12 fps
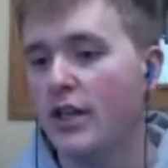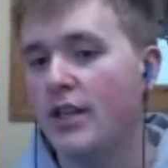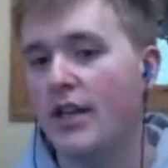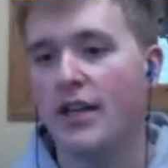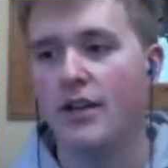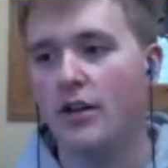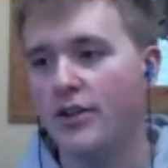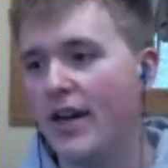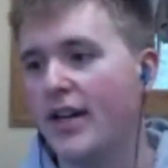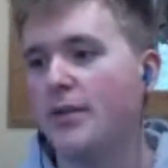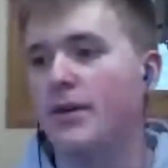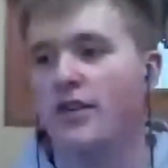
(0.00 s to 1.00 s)
getting it all
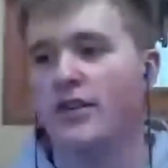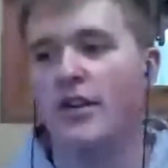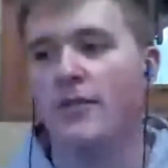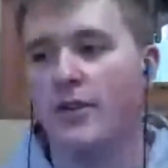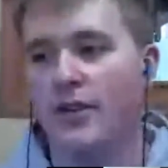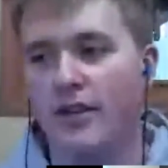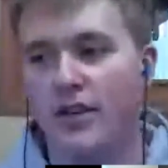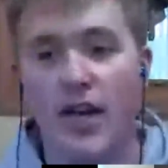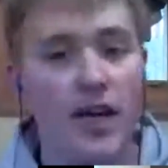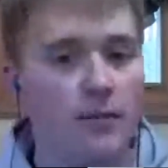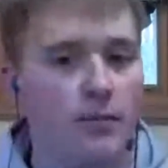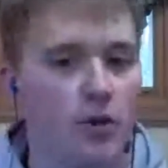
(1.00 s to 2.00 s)
documented and everything,
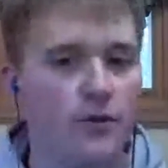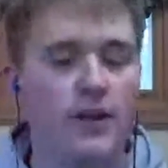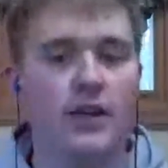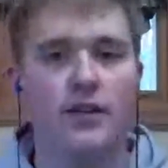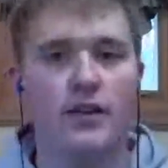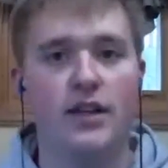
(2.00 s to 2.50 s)
and moving it